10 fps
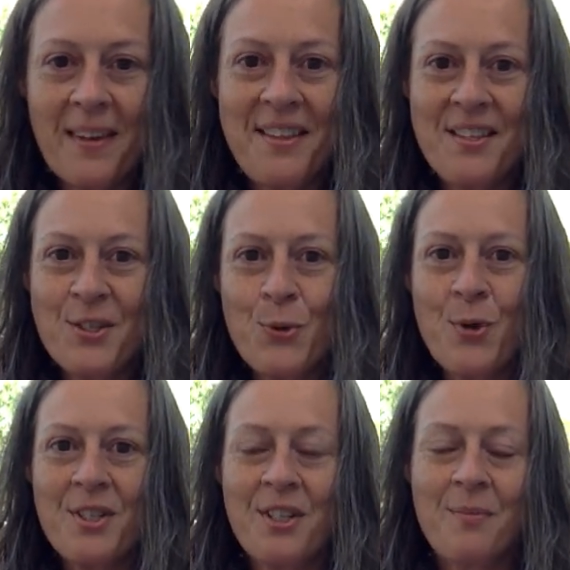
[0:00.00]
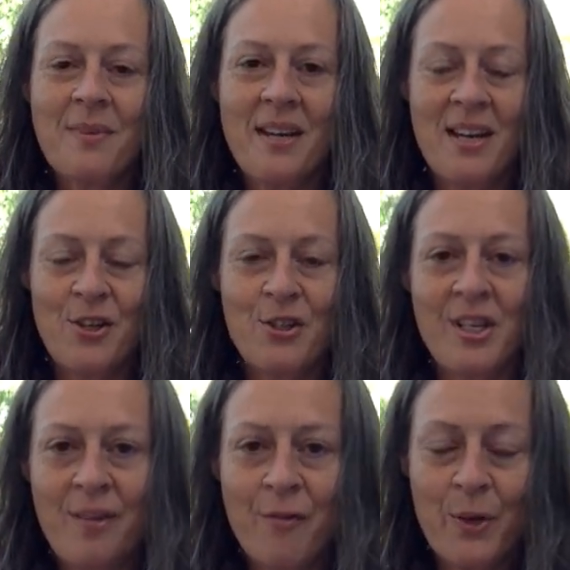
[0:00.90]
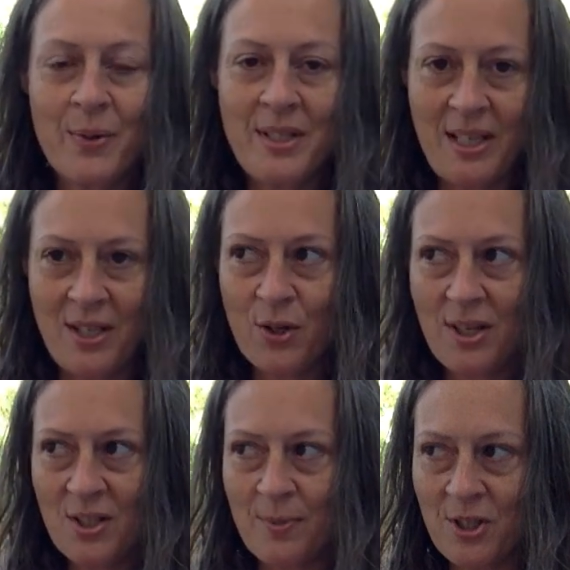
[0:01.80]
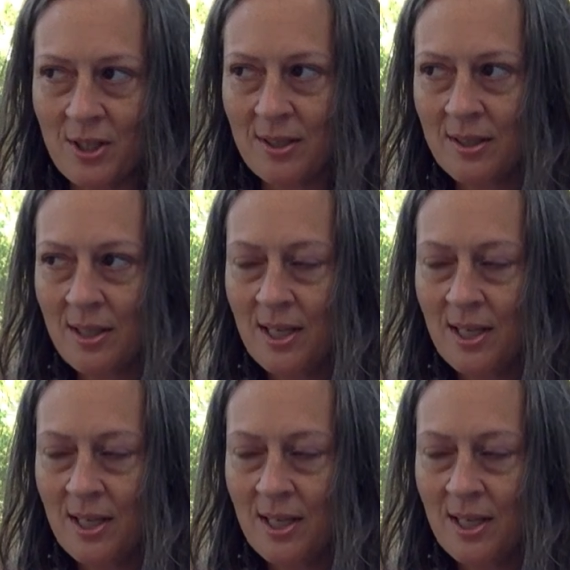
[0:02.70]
in this quantum energy frequency transmission.